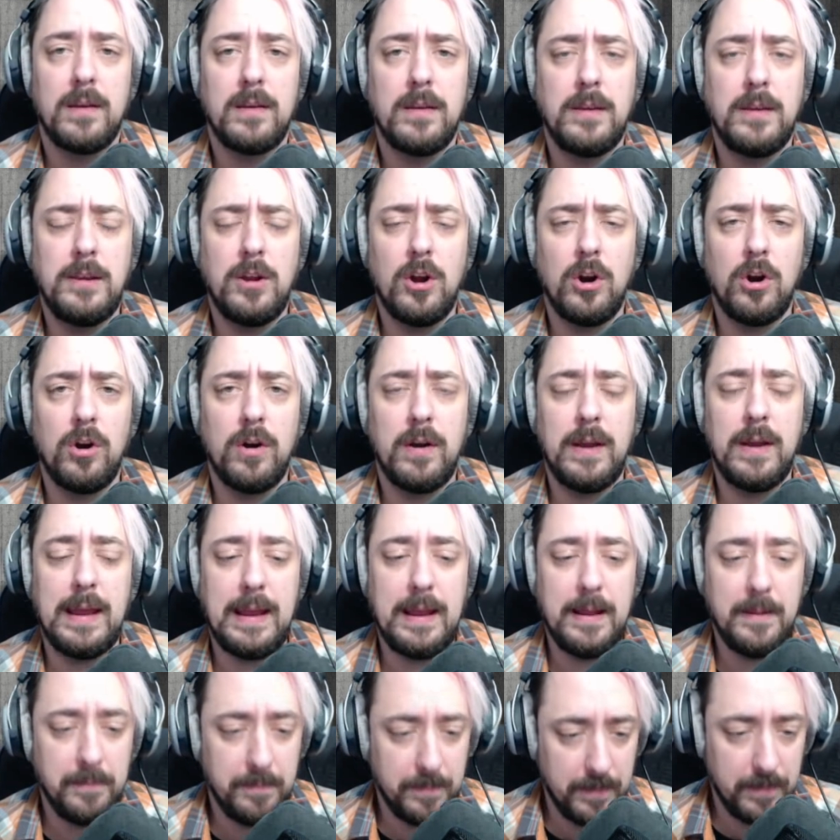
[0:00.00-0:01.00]

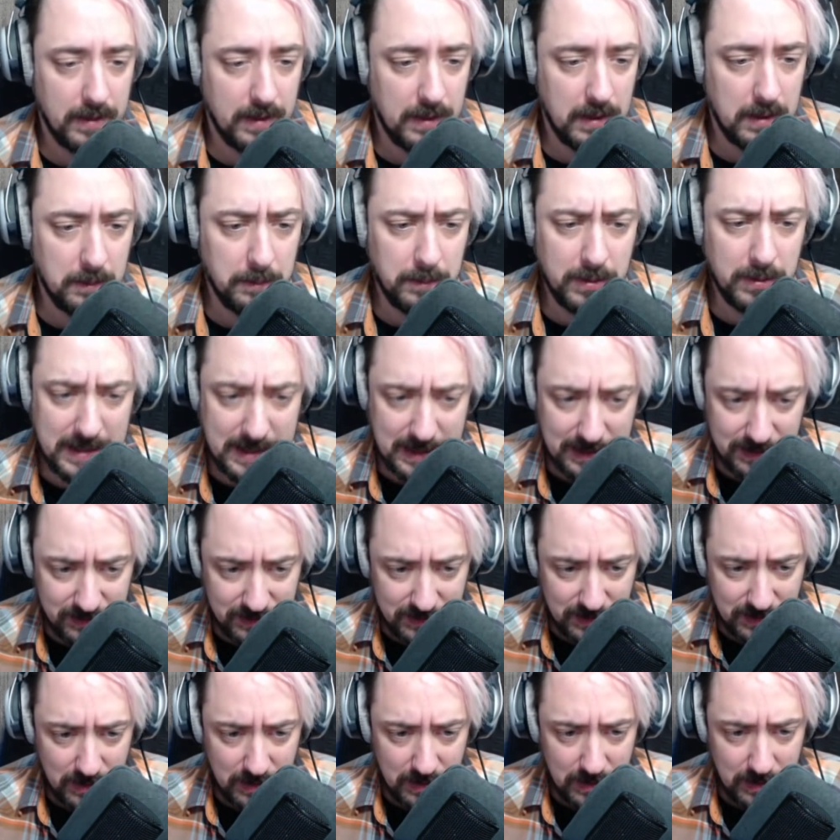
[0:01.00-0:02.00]
Yuri,
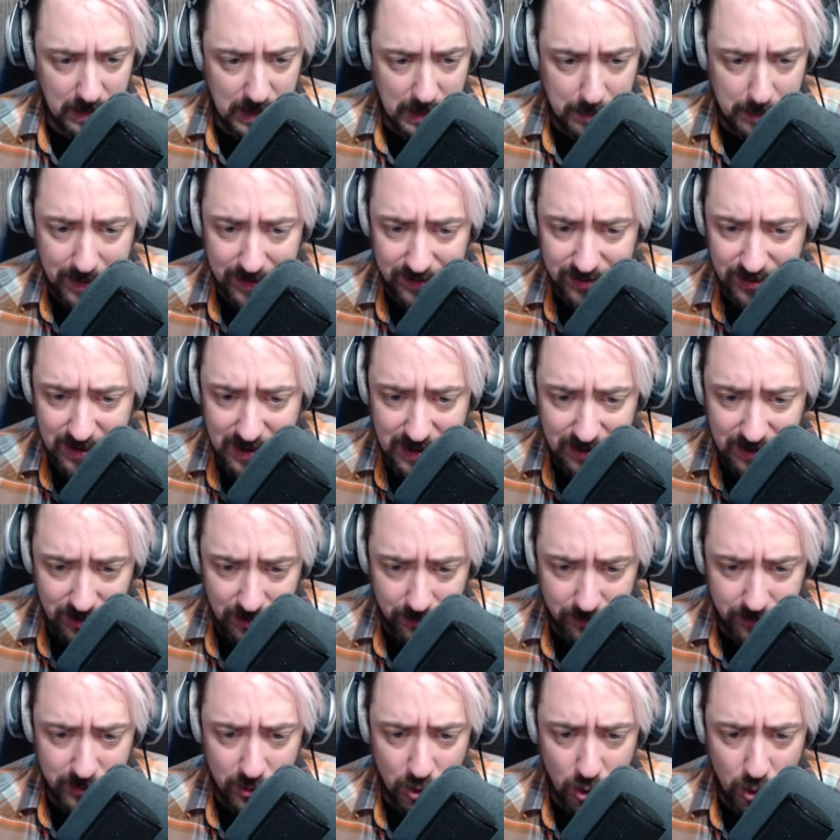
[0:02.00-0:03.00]
please, it makes it
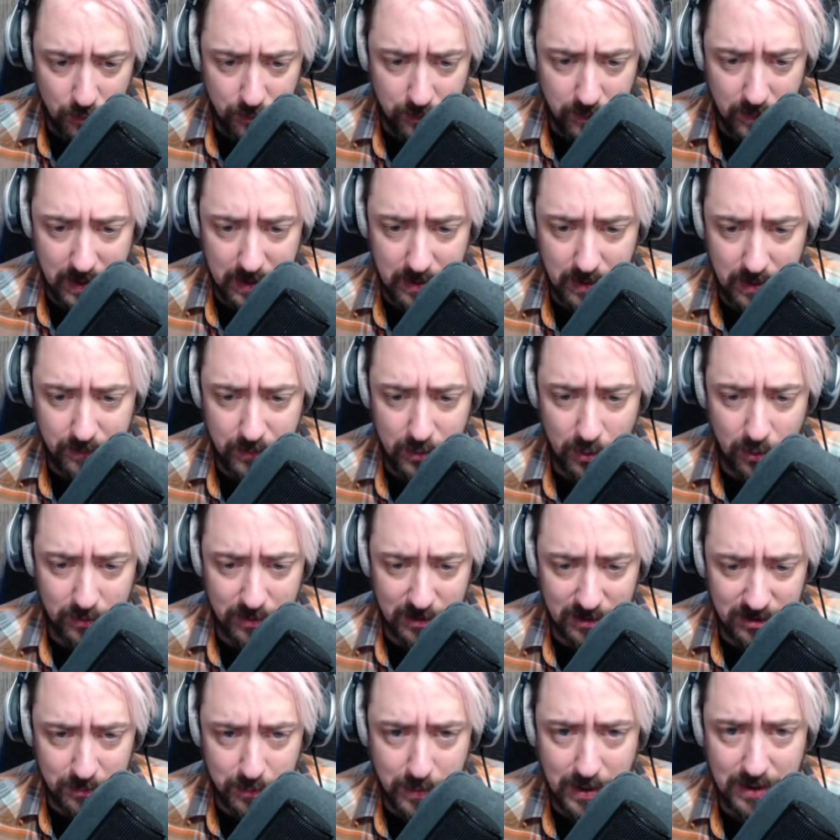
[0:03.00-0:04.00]
easier for you if you don't
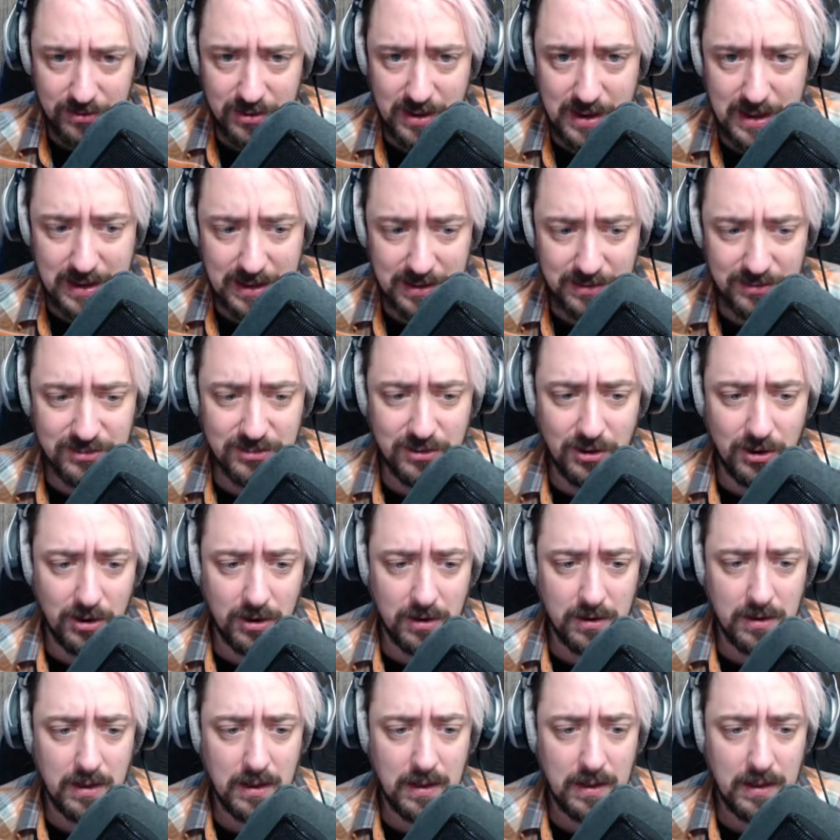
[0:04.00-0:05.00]
express any
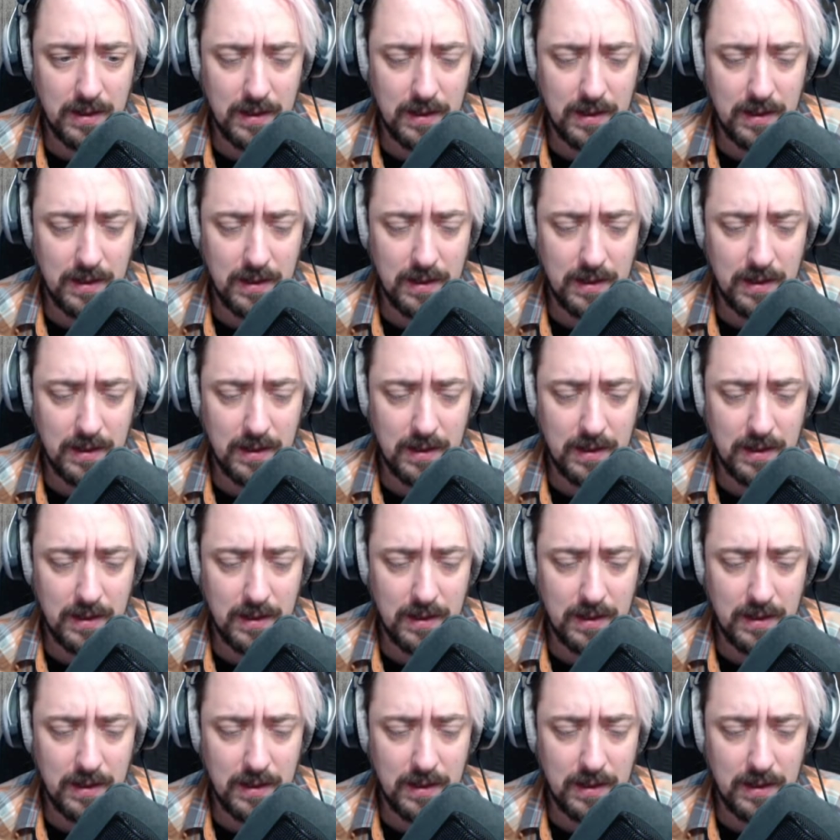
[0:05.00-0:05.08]
concern.